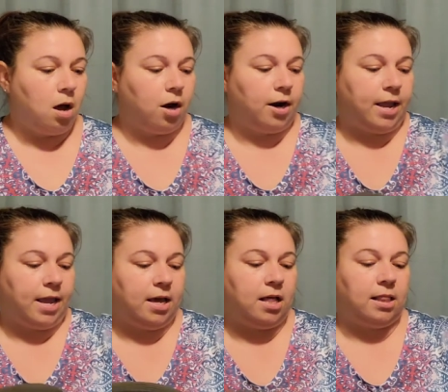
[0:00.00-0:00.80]
are
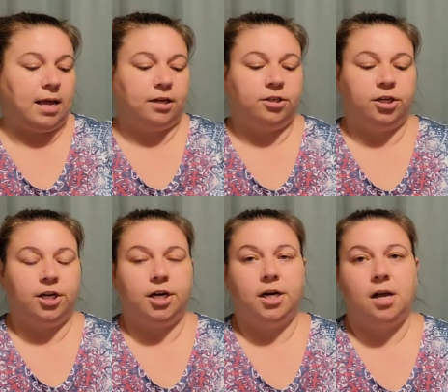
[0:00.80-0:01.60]
a
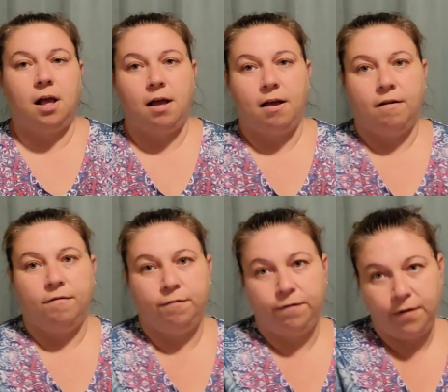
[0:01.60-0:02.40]
collector of
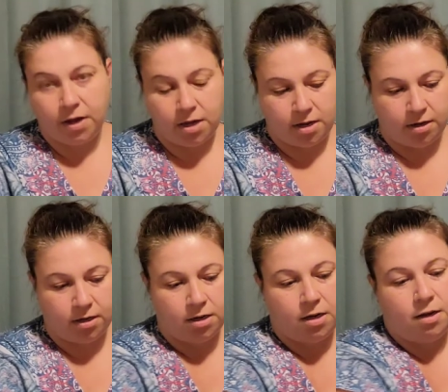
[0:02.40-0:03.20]

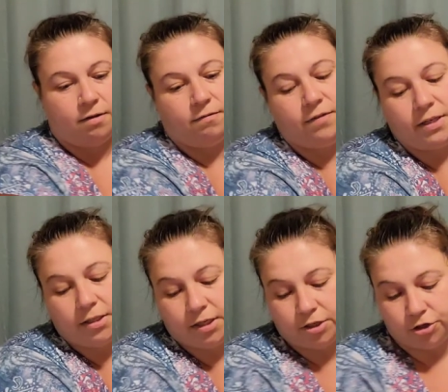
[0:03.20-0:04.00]

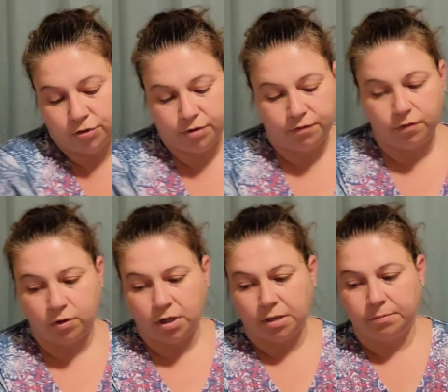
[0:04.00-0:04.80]
vintage
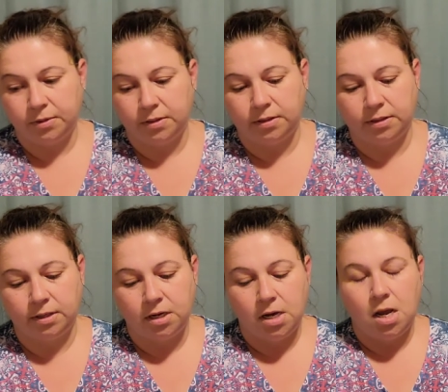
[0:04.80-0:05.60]

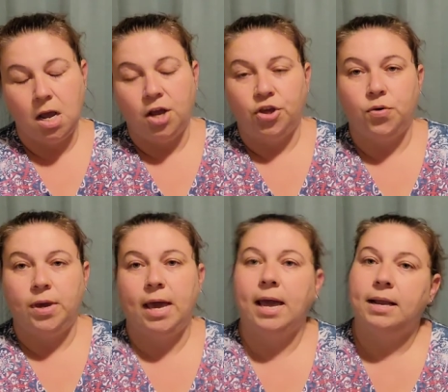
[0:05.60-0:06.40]
uniforms. You
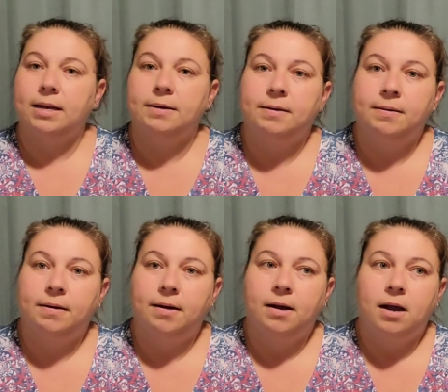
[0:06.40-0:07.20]
can
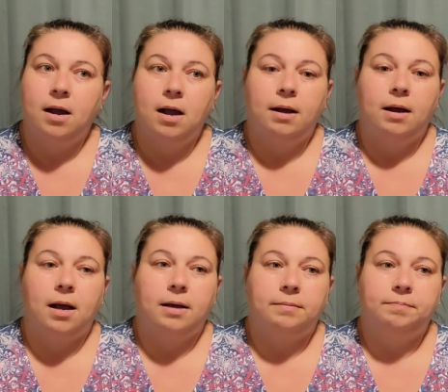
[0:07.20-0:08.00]

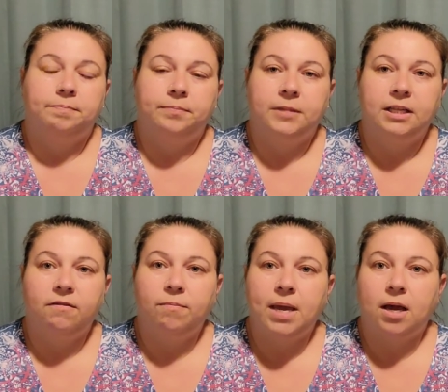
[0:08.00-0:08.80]
um,
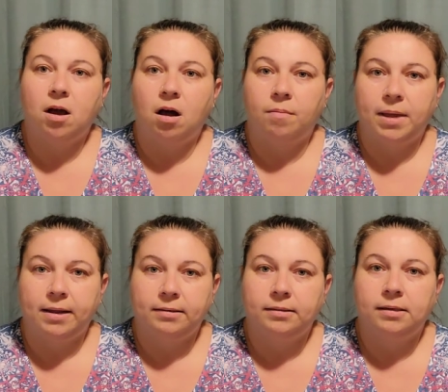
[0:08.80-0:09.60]
leave me a
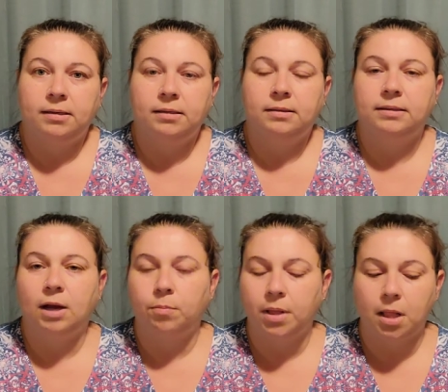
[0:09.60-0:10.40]
comment
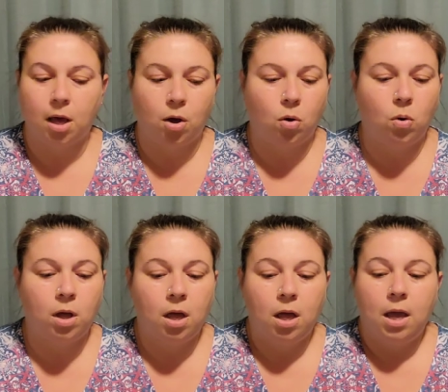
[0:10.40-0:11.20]
down below
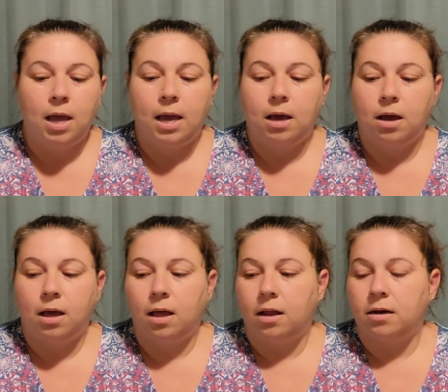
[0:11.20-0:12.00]

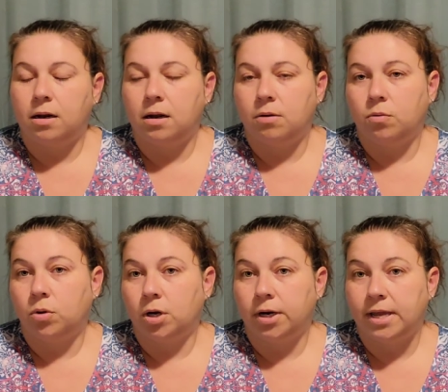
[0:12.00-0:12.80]
and
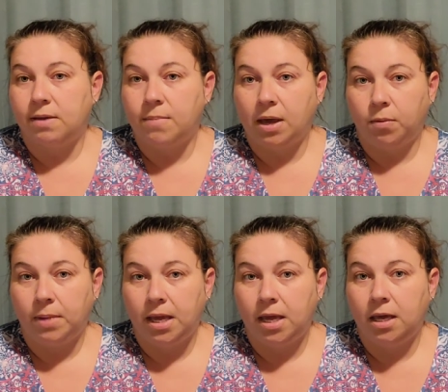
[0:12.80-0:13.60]
or email
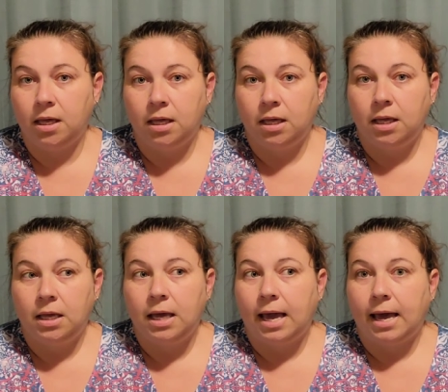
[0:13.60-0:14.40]
me
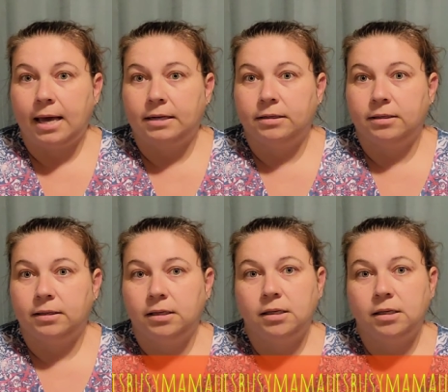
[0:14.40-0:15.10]
at